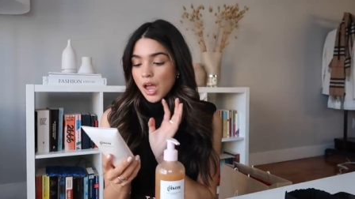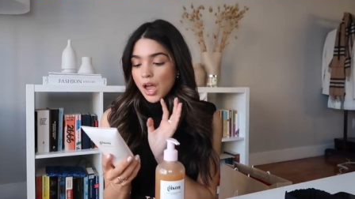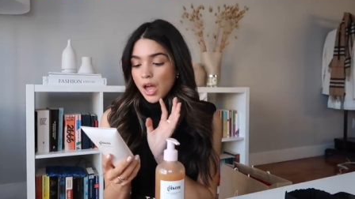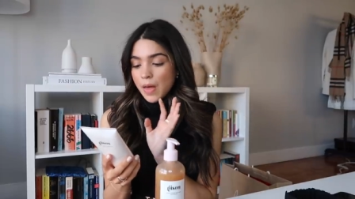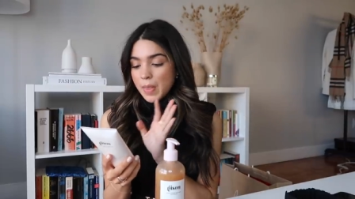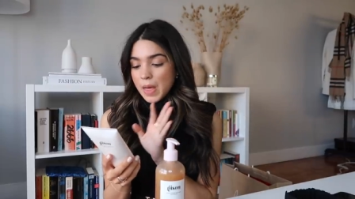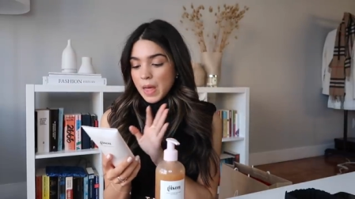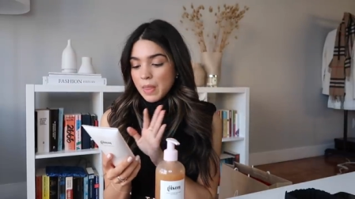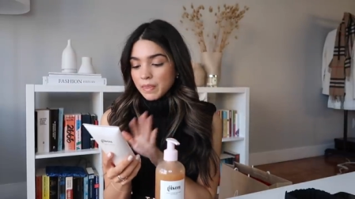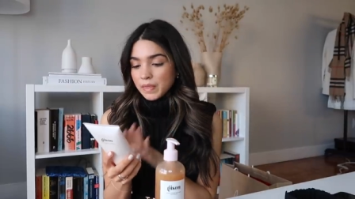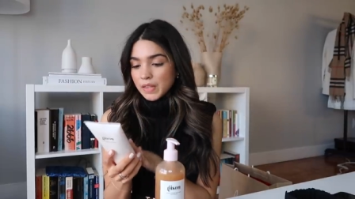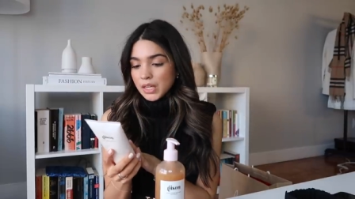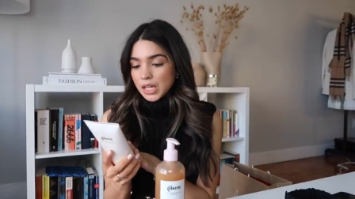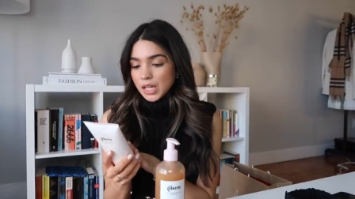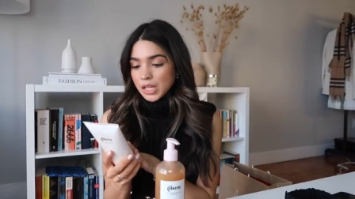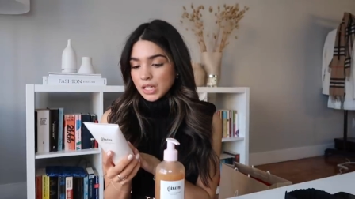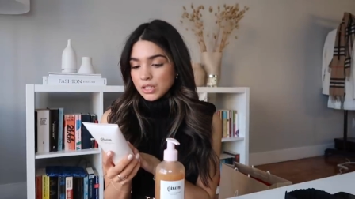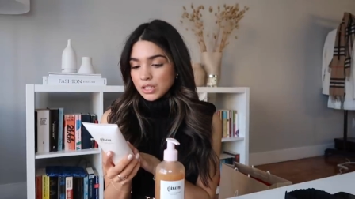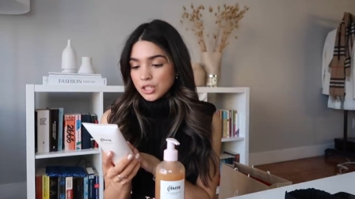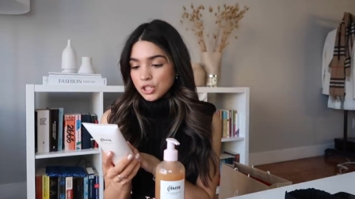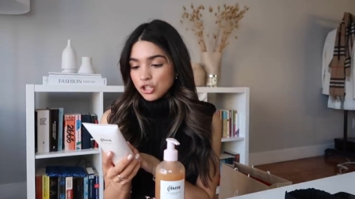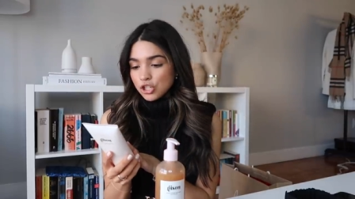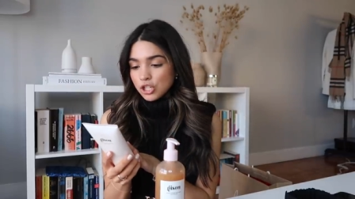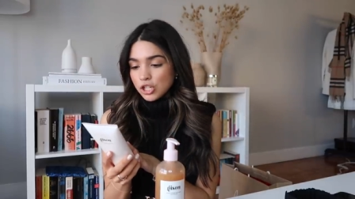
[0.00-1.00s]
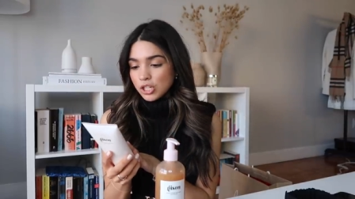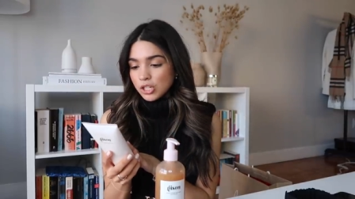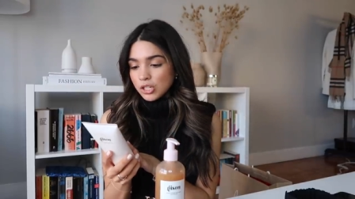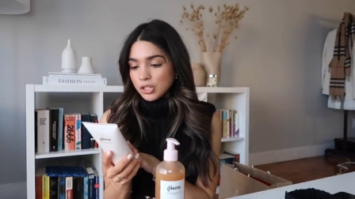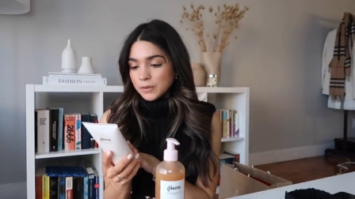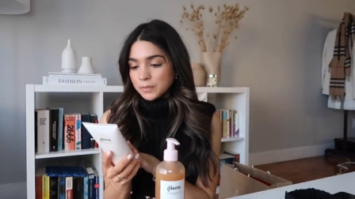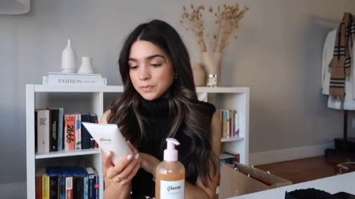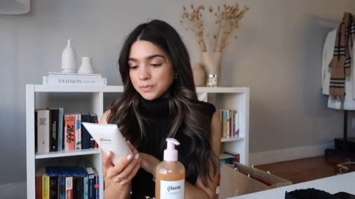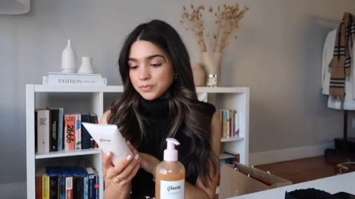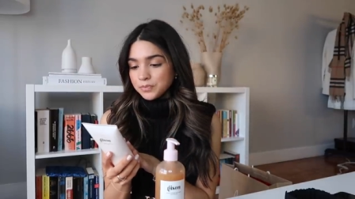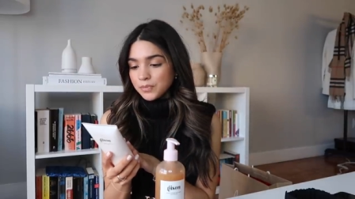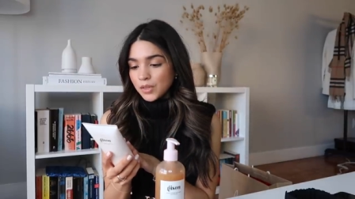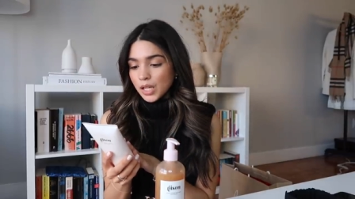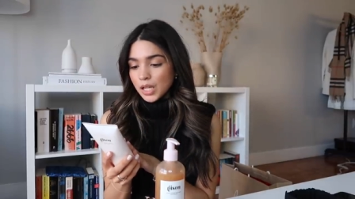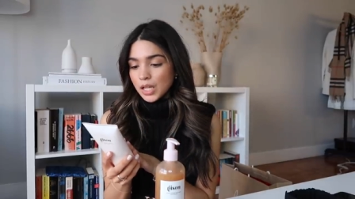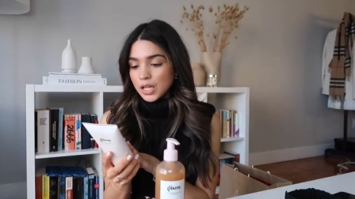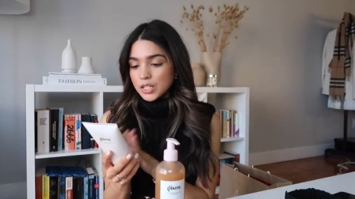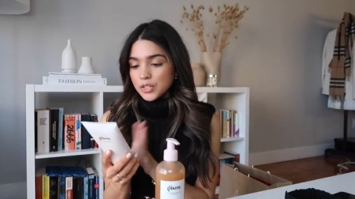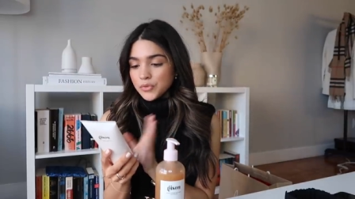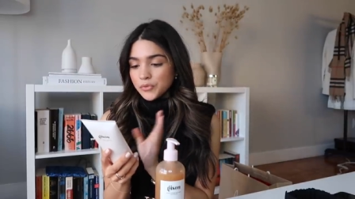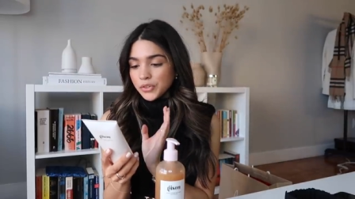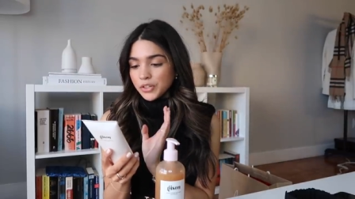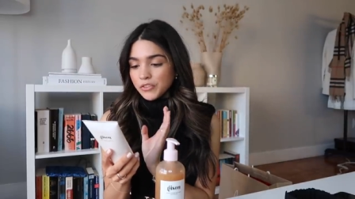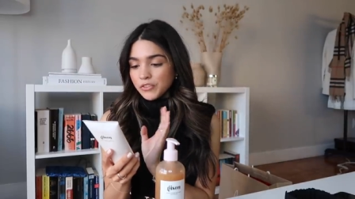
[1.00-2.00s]
And then the conditioner
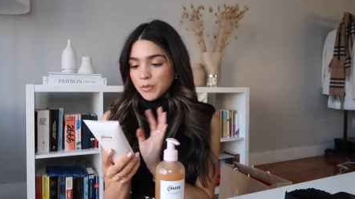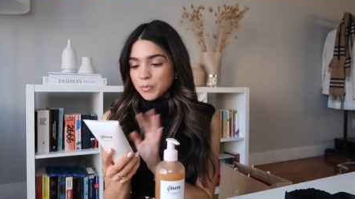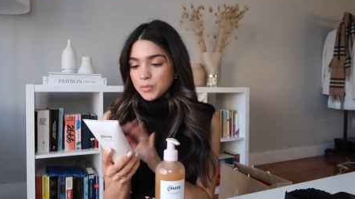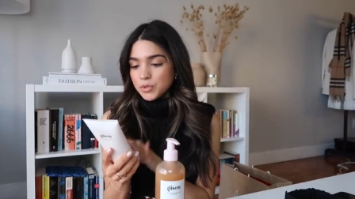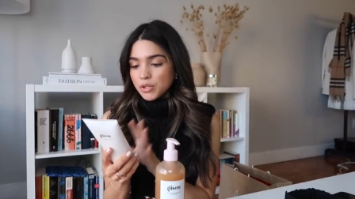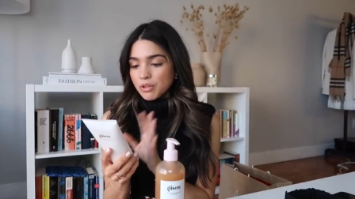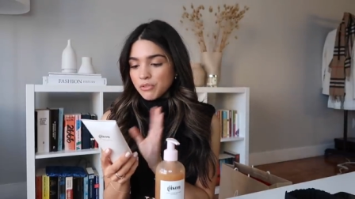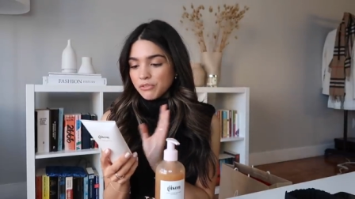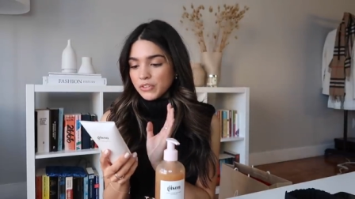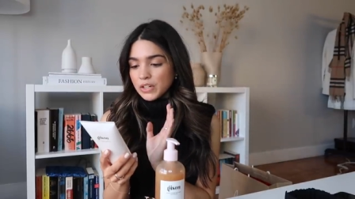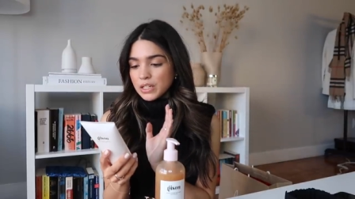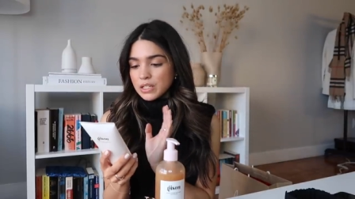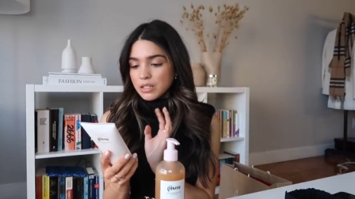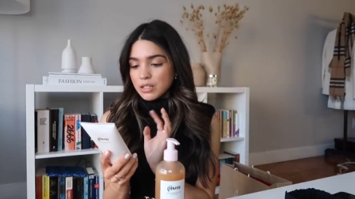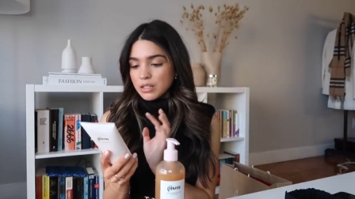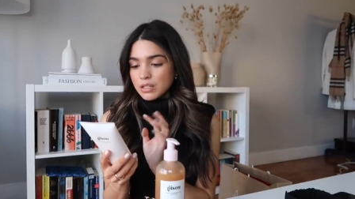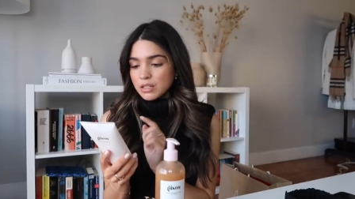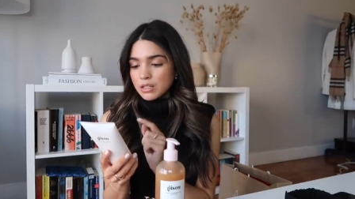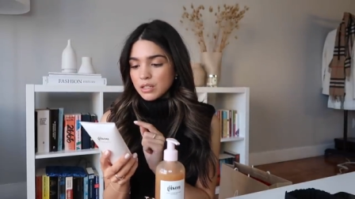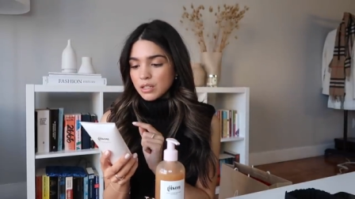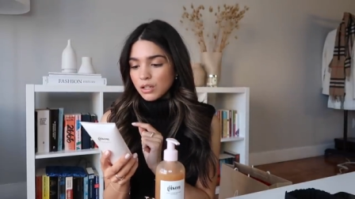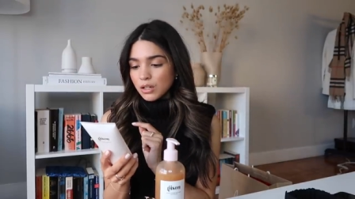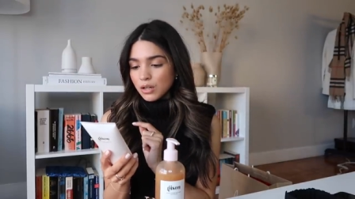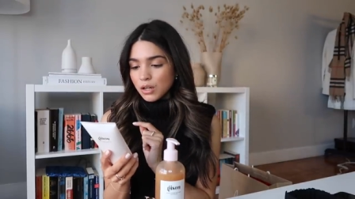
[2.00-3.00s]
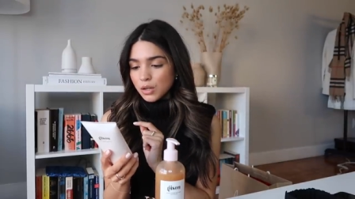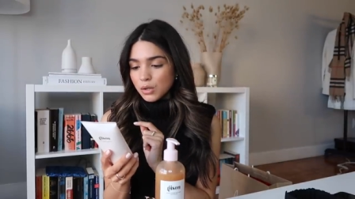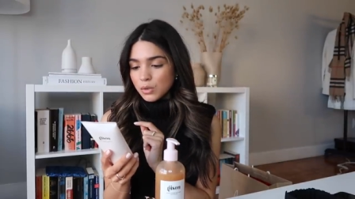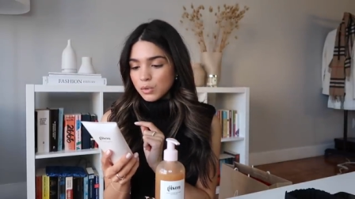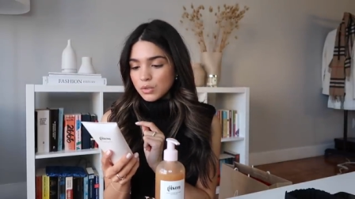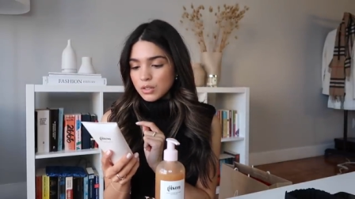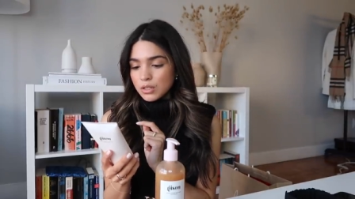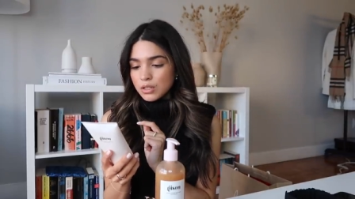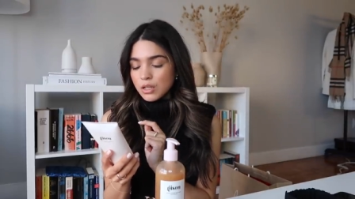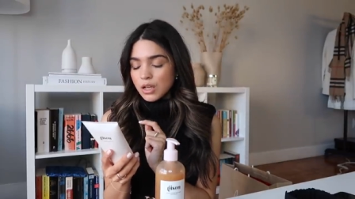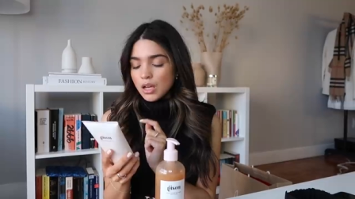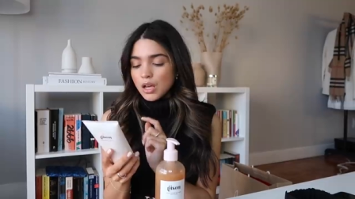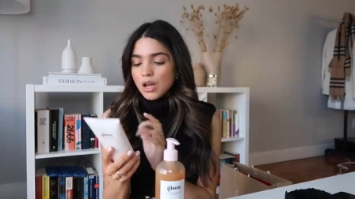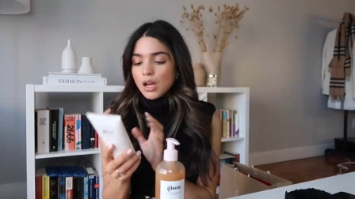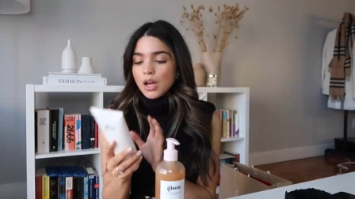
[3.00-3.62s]
is free from sulfates and silicones.